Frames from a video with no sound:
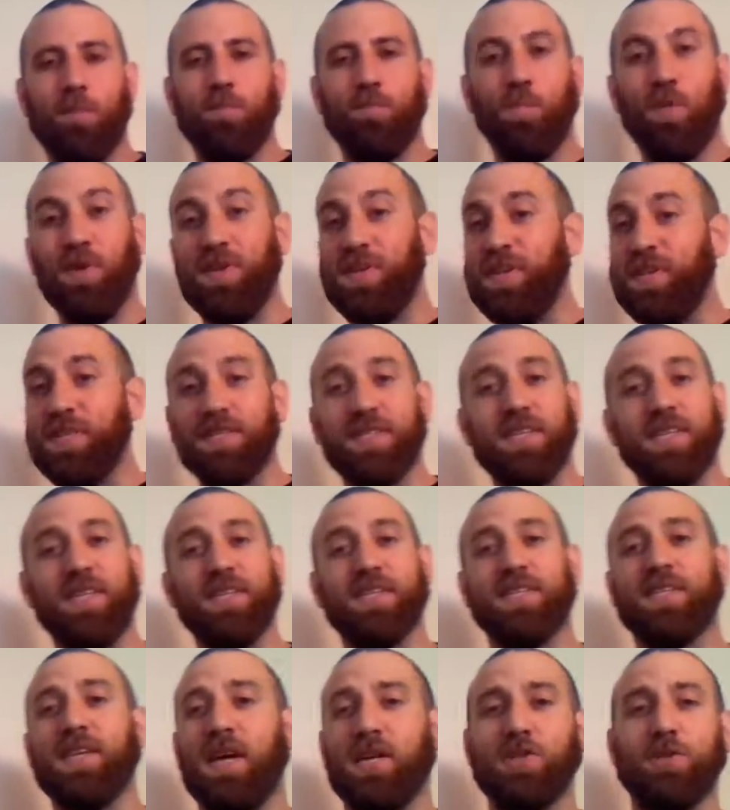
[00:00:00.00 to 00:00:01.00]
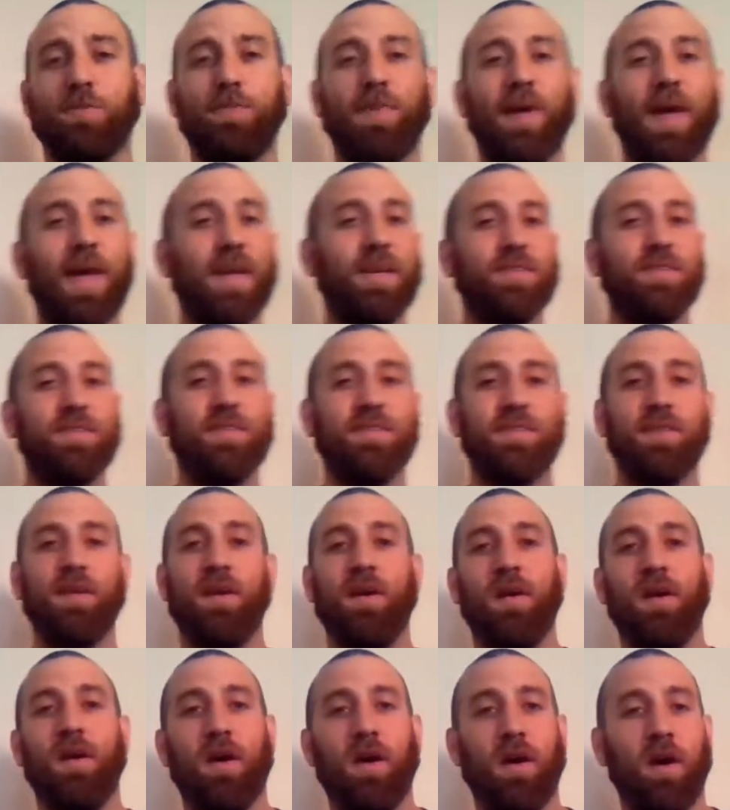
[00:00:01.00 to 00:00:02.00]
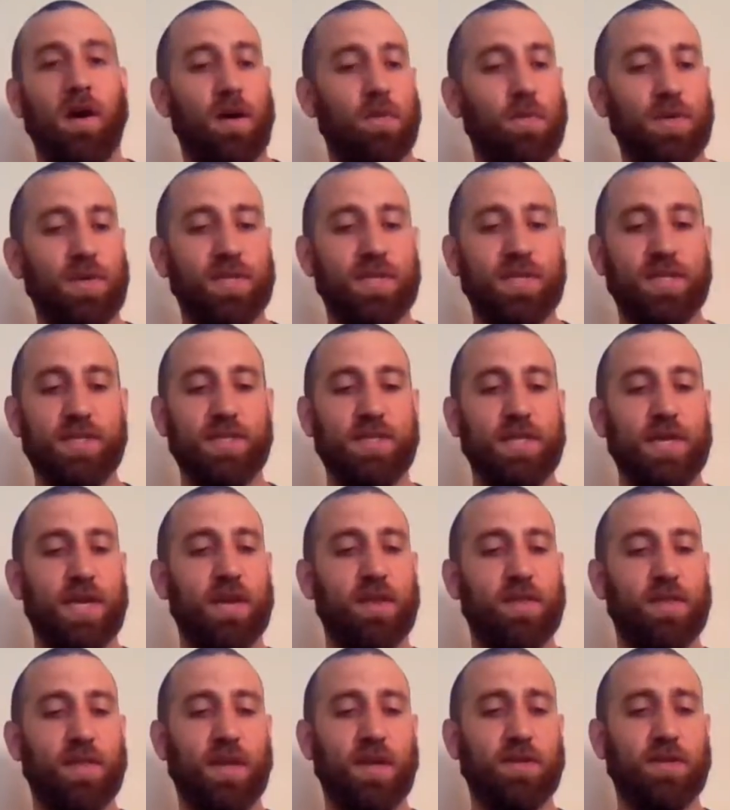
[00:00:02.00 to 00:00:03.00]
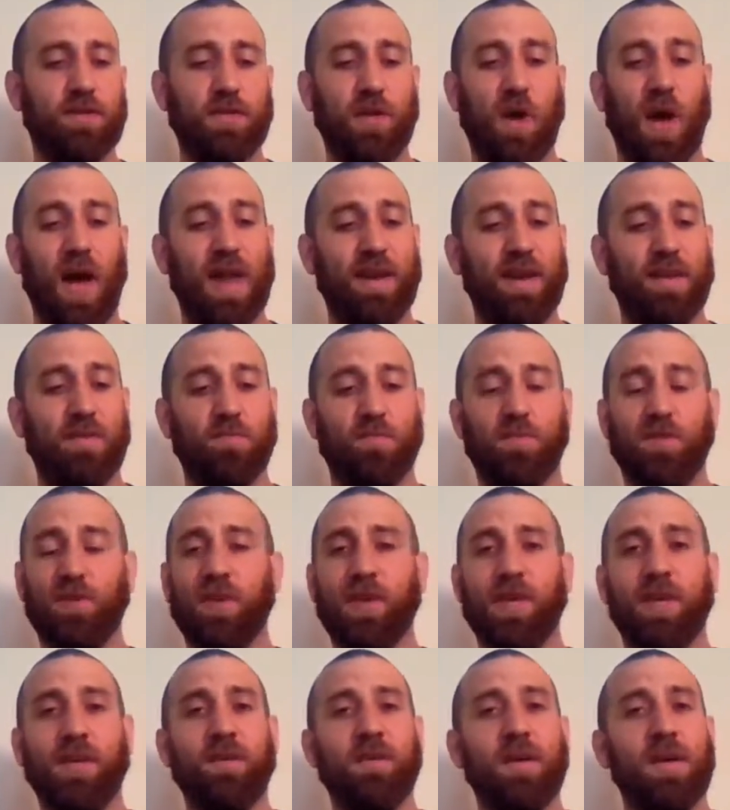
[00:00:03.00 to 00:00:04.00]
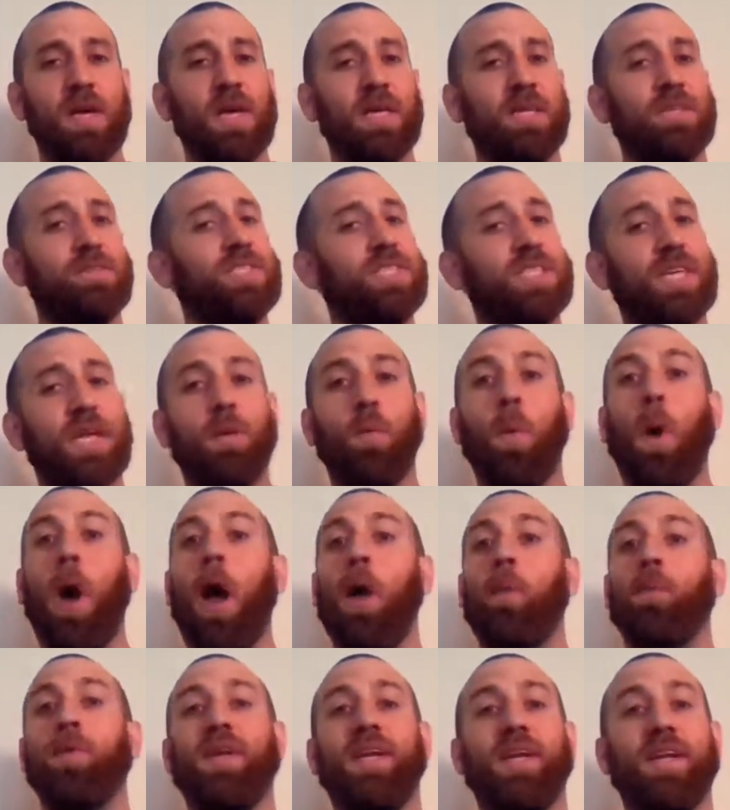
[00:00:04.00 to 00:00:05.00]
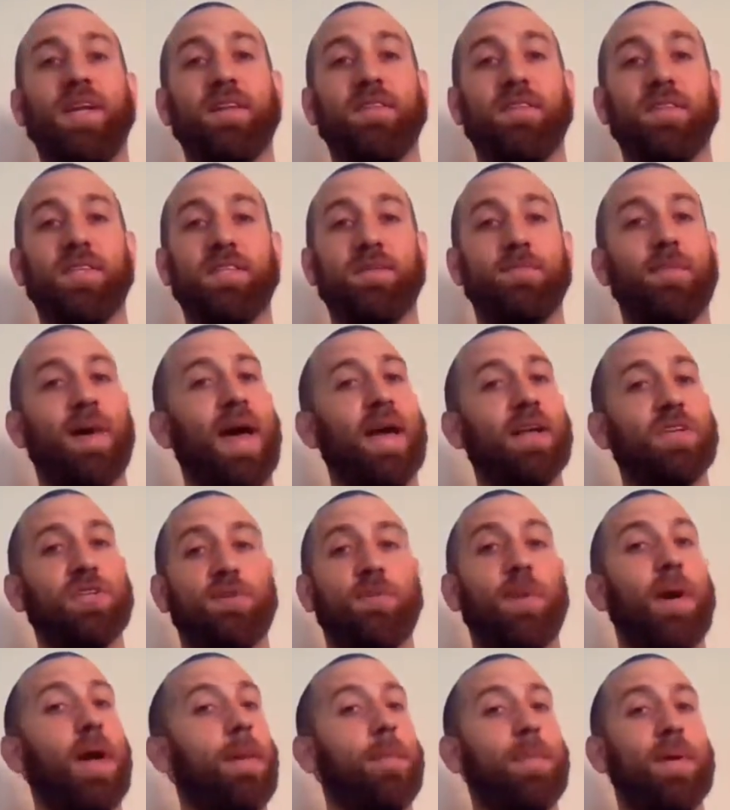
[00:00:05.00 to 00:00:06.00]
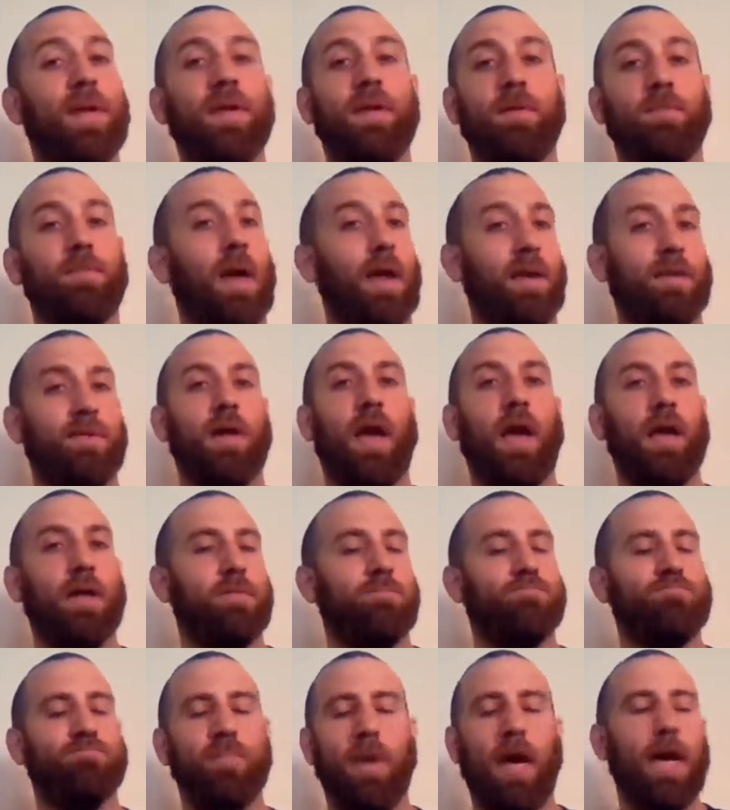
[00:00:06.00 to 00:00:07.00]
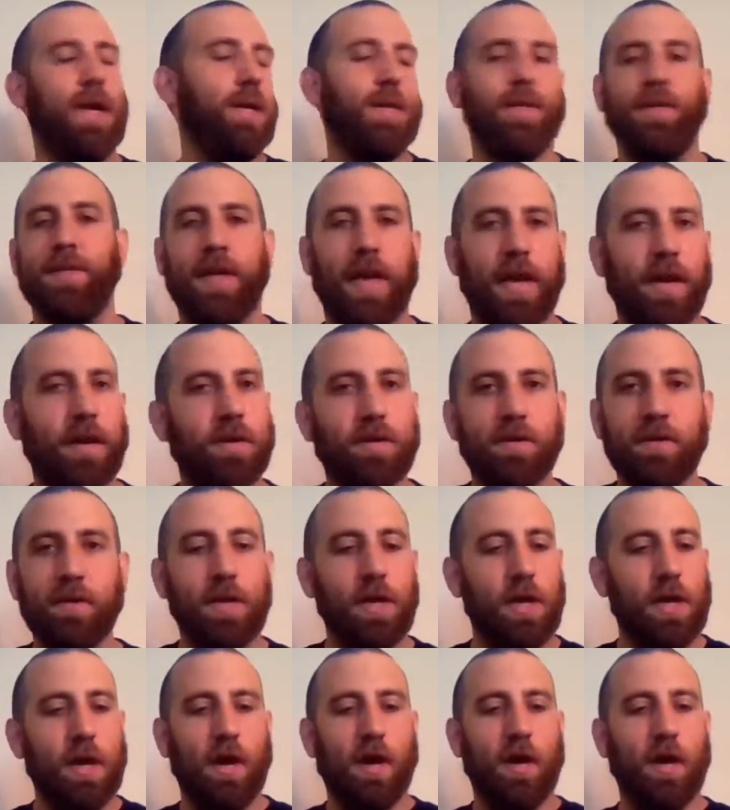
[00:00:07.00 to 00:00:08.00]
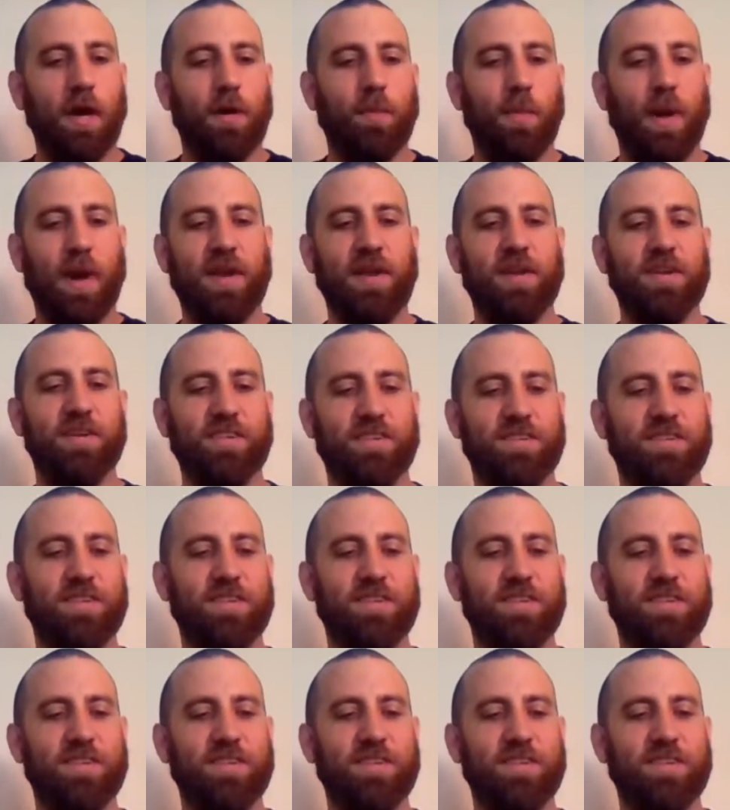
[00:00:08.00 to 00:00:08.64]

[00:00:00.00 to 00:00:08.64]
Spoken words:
We didn't see a Sasha Banks. We didn't see anything else. So I didn't really see why we needed this match. In my opinion, I didn't get it.